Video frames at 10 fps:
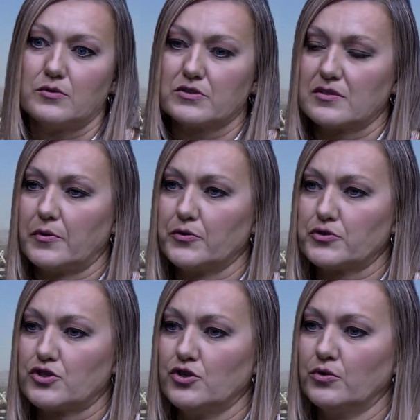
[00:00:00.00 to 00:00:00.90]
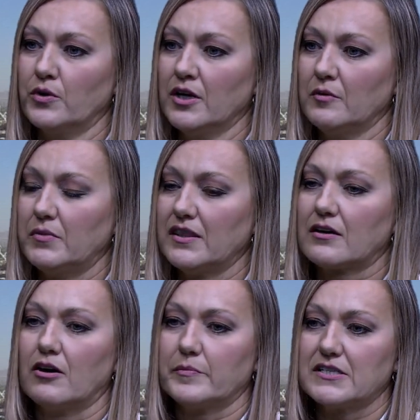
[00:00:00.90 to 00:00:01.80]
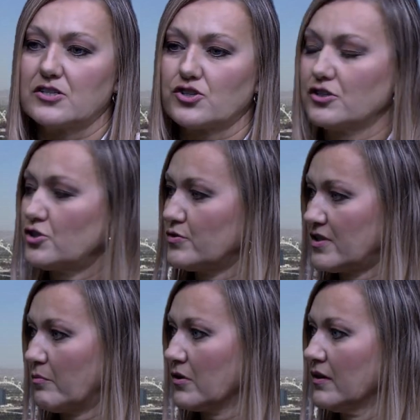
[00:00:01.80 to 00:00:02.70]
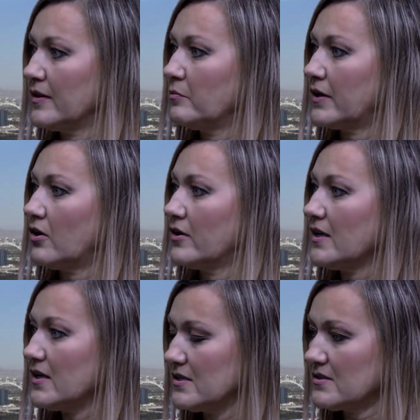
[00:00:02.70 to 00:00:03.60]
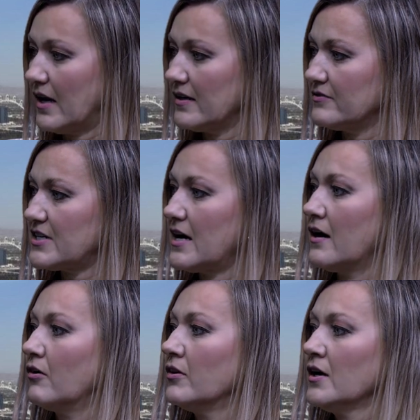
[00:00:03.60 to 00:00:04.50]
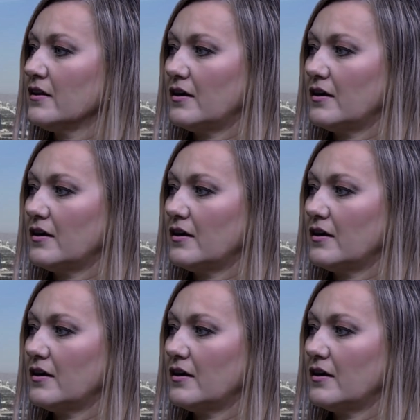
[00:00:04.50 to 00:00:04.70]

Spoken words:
It was supposed to be the competition to Summerlin, but on the east side of town,